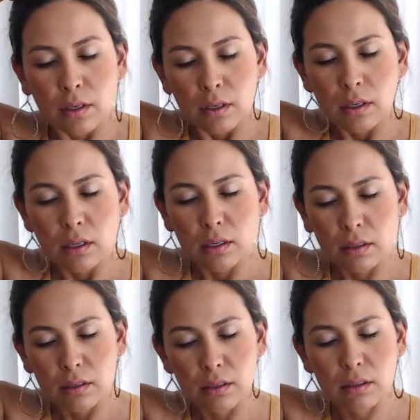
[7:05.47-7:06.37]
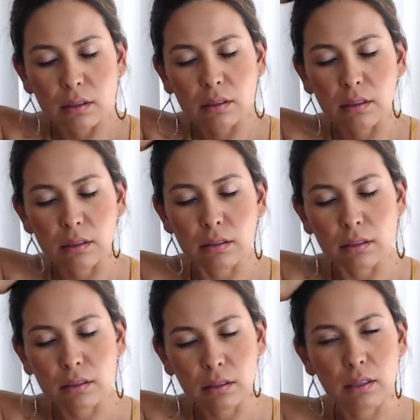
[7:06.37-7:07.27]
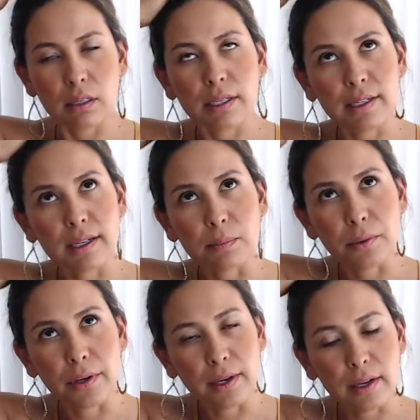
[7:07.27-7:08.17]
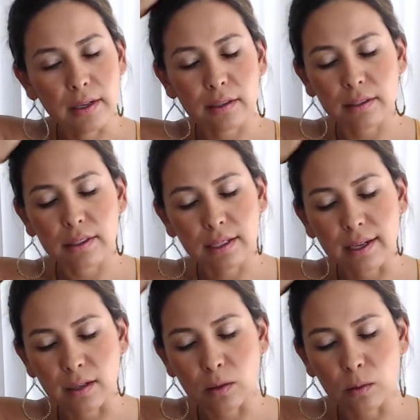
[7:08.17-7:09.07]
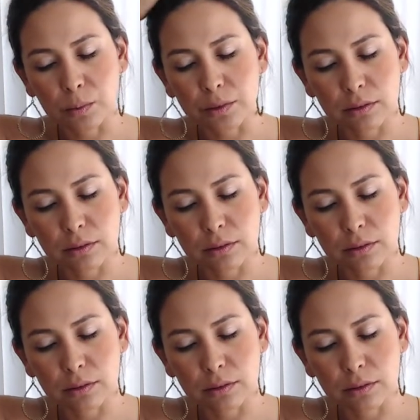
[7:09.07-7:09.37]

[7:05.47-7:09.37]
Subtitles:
Oh, I need a break. I need help.